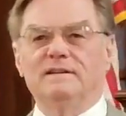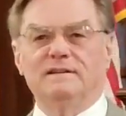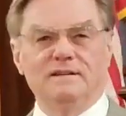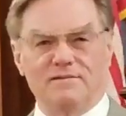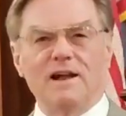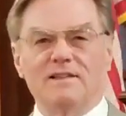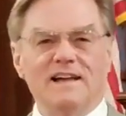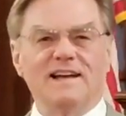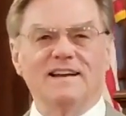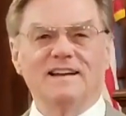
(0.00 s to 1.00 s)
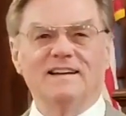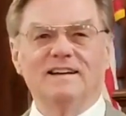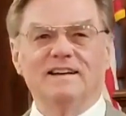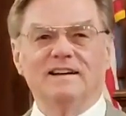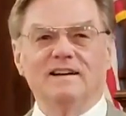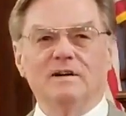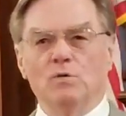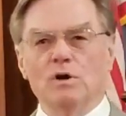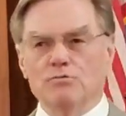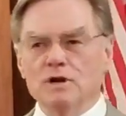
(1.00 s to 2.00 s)
You follow that?
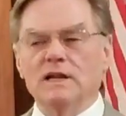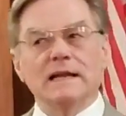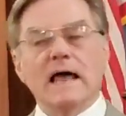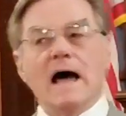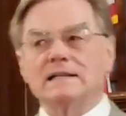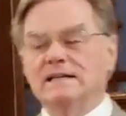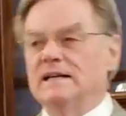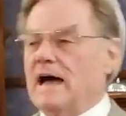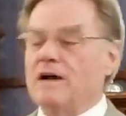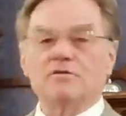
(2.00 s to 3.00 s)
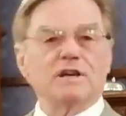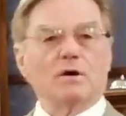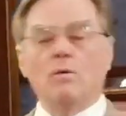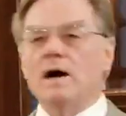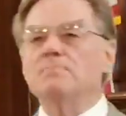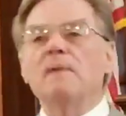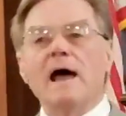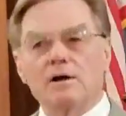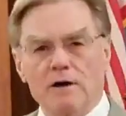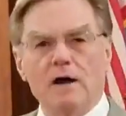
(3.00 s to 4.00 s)
We're really locked in. I don't care what
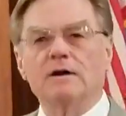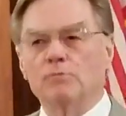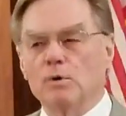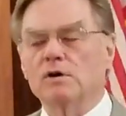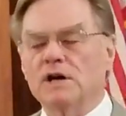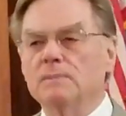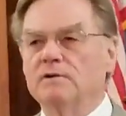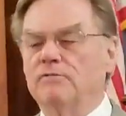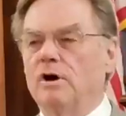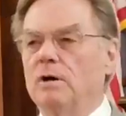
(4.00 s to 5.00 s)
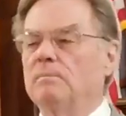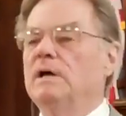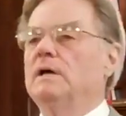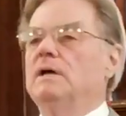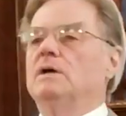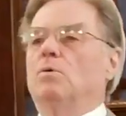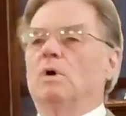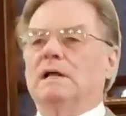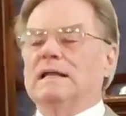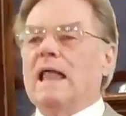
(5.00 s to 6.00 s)
background we're coming from.
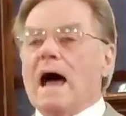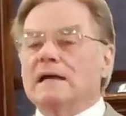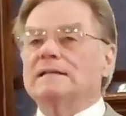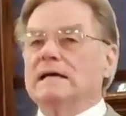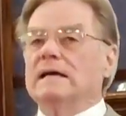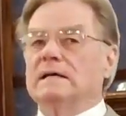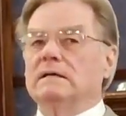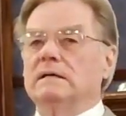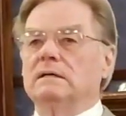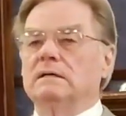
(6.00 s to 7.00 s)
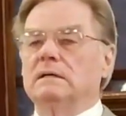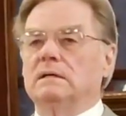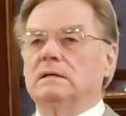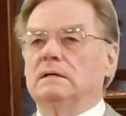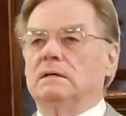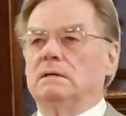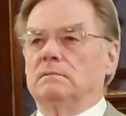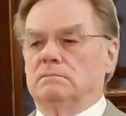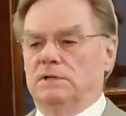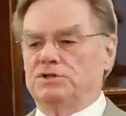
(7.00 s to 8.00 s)
We're locked in.
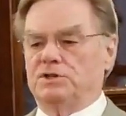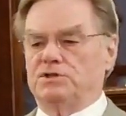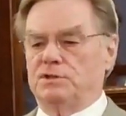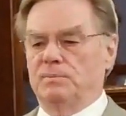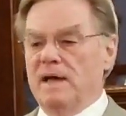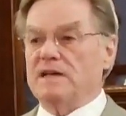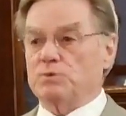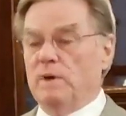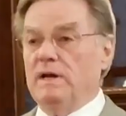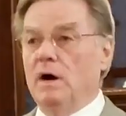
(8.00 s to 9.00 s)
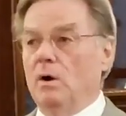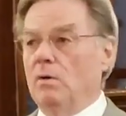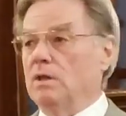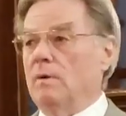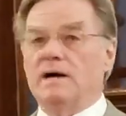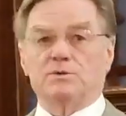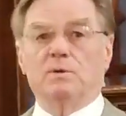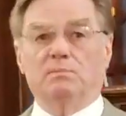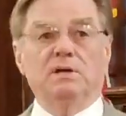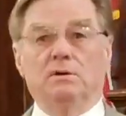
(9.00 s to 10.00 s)
This is the best we know, otherwise,
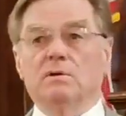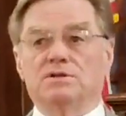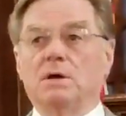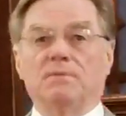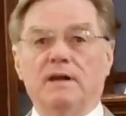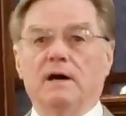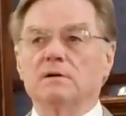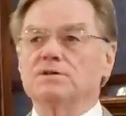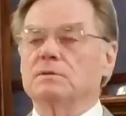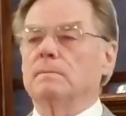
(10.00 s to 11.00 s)
we'd be doing something else.